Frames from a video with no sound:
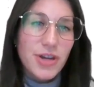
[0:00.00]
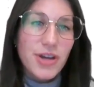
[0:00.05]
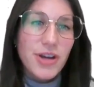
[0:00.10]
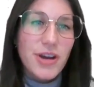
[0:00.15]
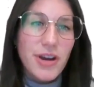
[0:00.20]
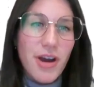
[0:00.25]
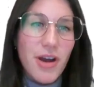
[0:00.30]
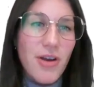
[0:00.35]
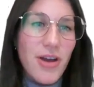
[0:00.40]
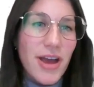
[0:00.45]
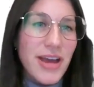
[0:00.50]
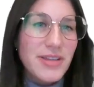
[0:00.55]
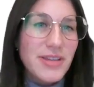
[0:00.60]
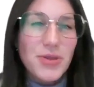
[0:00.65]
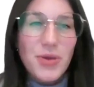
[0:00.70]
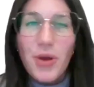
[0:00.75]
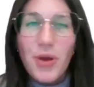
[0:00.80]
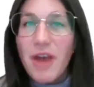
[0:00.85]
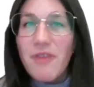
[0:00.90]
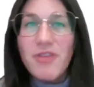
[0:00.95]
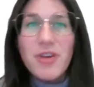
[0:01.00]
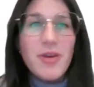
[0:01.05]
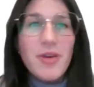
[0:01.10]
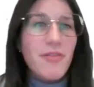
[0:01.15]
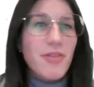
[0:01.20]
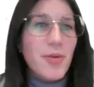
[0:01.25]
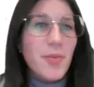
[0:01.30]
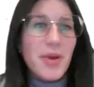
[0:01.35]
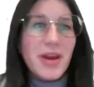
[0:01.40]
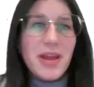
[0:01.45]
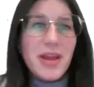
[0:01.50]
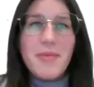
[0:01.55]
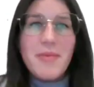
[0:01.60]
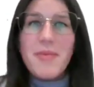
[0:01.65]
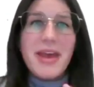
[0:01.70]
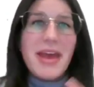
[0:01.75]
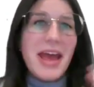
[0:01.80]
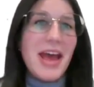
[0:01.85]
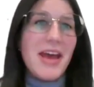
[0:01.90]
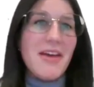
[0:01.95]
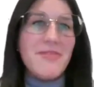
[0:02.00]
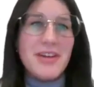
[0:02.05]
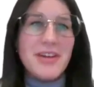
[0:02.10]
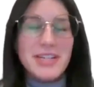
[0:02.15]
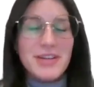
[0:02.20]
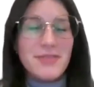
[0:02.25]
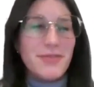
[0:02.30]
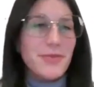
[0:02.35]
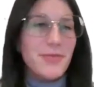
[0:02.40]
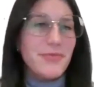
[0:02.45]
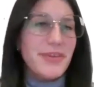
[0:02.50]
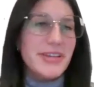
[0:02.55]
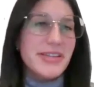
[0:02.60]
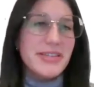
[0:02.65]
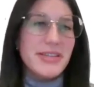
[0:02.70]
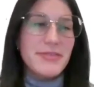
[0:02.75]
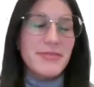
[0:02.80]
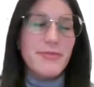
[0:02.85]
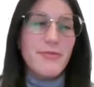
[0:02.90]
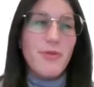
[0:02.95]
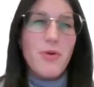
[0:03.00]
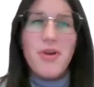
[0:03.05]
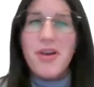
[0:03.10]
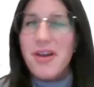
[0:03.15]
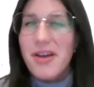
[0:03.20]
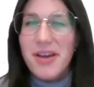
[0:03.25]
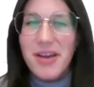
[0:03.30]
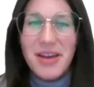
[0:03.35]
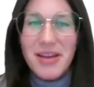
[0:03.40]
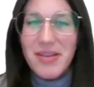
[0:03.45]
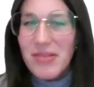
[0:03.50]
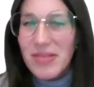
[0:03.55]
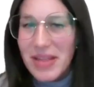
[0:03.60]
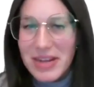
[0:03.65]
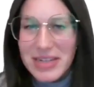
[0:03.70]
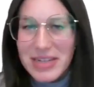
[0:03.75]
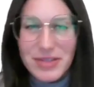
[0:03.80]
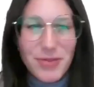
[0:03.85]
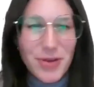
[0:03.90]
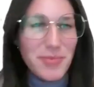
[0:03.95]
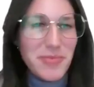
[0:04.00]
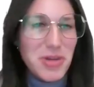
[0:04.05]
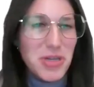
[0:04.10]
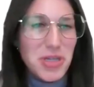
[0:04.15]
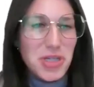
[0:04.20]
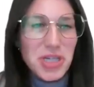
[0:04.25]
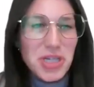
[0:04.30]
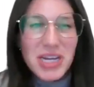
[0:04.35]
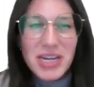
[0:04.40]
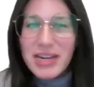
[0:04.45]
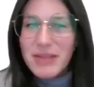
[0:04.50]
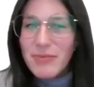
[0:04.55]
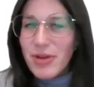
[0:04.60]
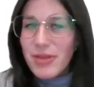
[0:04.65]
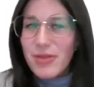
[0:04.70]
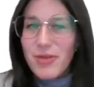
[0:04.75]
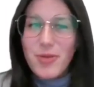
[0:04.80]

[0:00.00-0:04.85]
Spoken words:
Sure. Okay. So everybody might have a different reason for the different machine,